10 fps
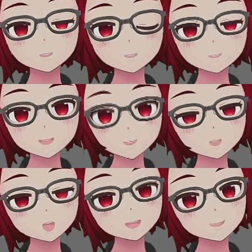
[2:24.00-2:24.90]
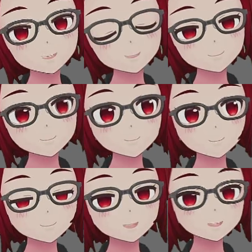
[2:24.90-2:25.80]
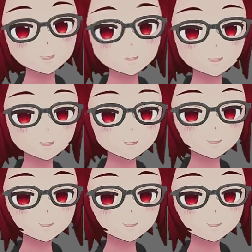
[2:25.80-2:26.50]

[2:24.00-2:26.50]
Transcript: has waned, mainly because